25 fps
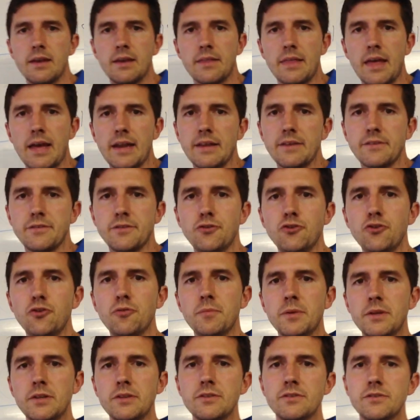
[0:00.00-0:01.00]
That is,
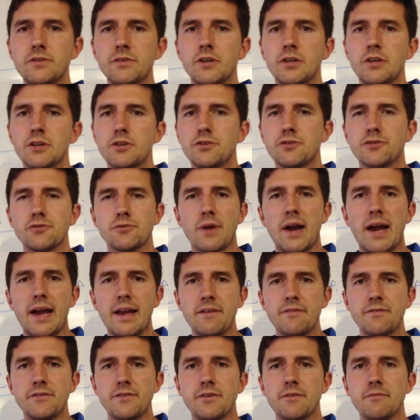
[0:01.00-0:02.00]
humans
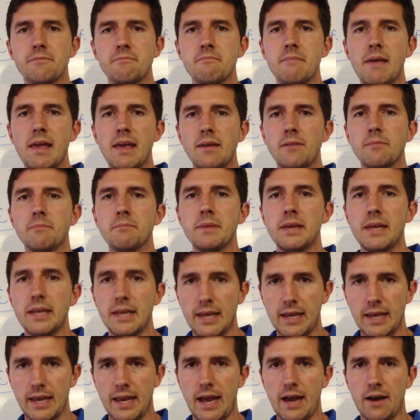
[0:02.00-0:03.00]
strive to make
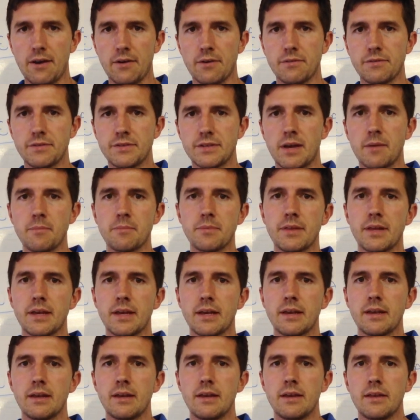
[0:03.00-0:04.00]
meaning out of
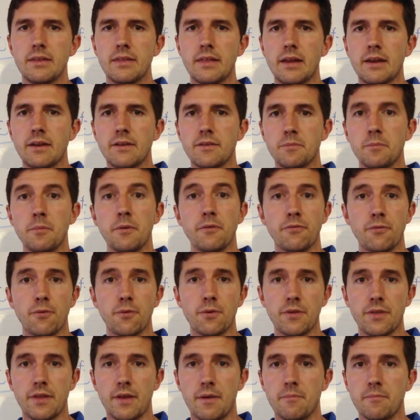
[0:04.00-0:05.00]
something that is
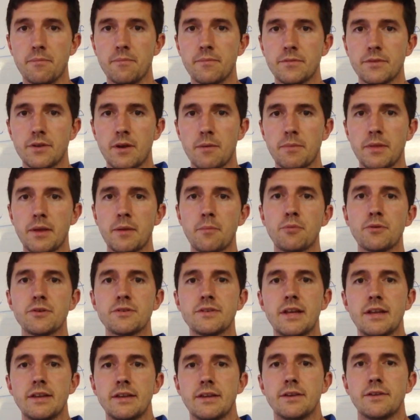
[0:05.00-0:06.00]
before them, something
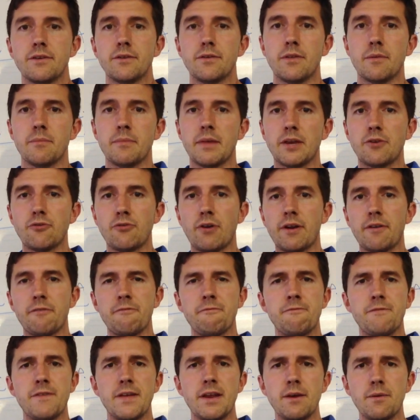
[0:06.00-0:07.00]
presented to them. They try to
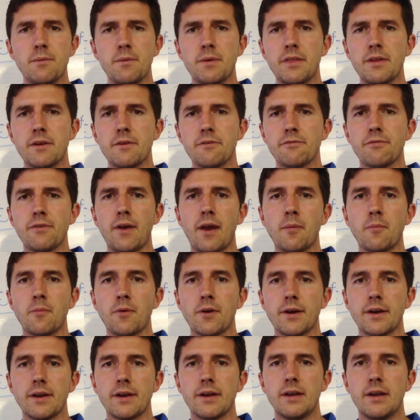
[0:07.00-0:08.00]
fit it within a
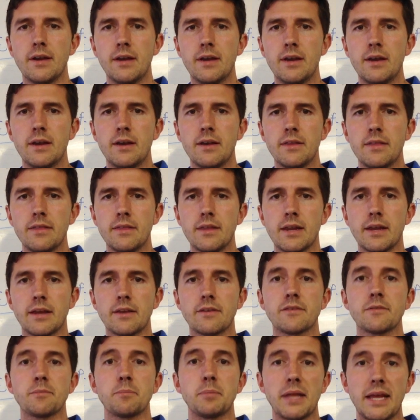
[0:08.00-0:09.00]
framework that
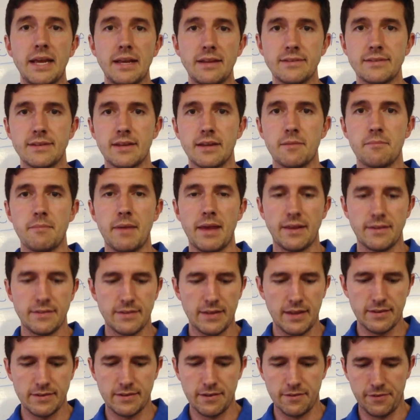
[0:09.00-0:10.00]
explains it and makes
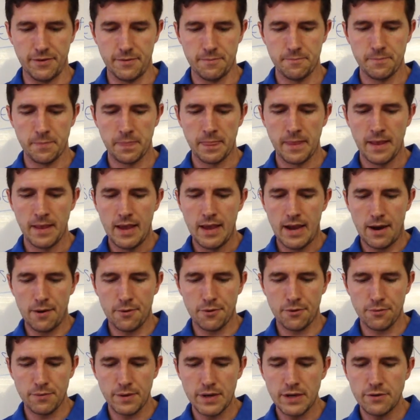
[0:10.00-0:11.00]
sense of it. I
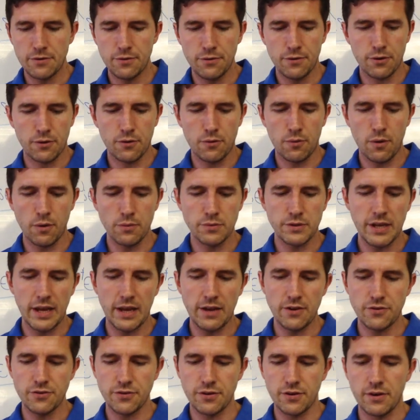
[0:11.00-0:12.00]
want to read to you a
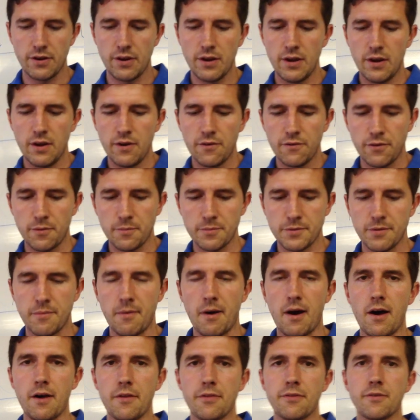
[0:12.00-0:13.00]
quotation from some
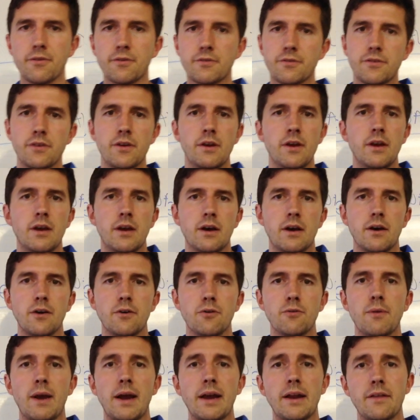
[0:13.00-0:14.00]
authors
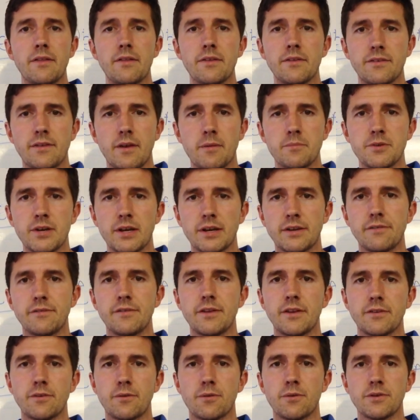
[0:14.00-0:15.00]
who write on the subject of
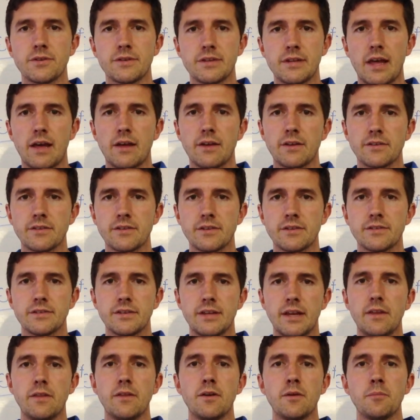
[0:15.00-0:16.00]
discourse
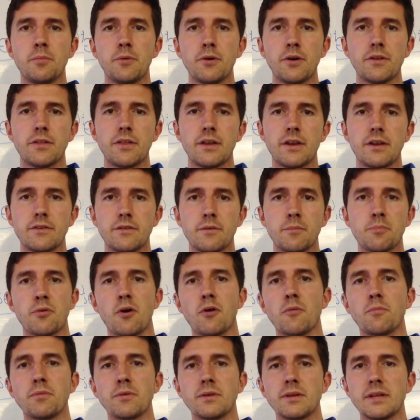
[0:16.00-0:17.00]
analysis in their book that is
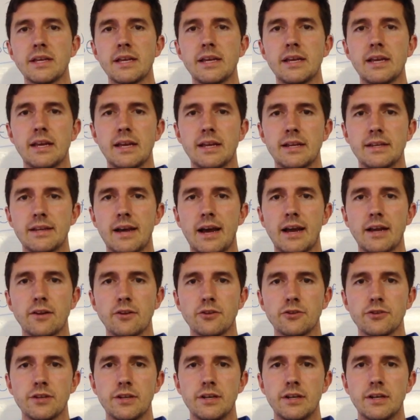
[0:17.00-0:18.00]
appropriately
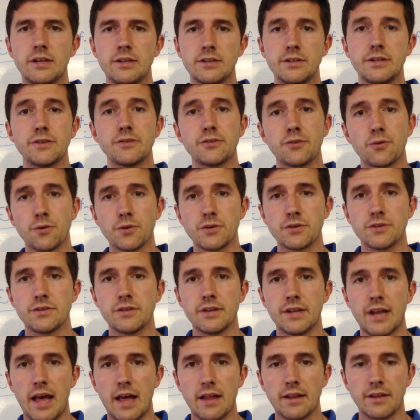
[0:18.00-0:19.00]
entitled Discourse
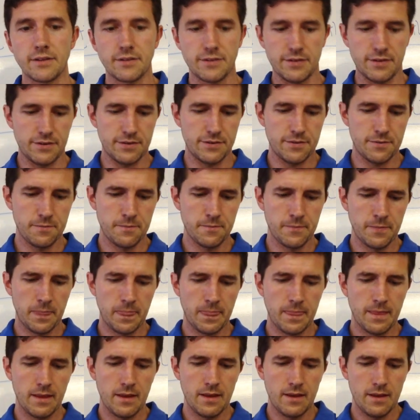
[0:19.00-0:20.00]
Analysis.
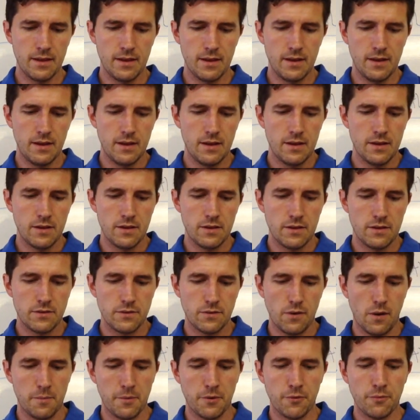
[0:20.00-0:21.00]

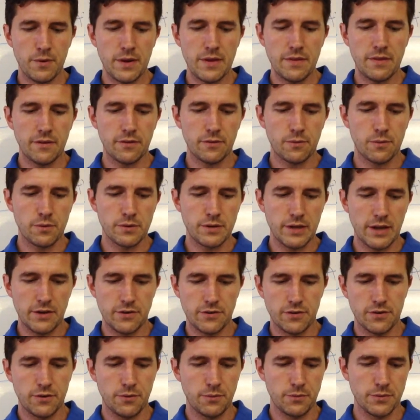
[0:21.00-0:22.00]
So I'm going to read this
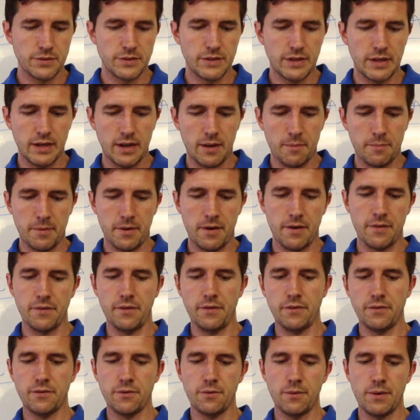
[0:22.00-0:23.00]
quotation. You will see it up on
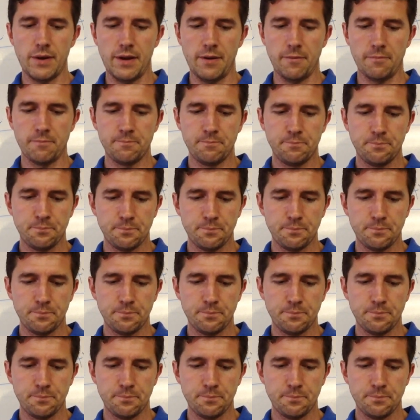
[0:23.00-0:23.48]
the screen.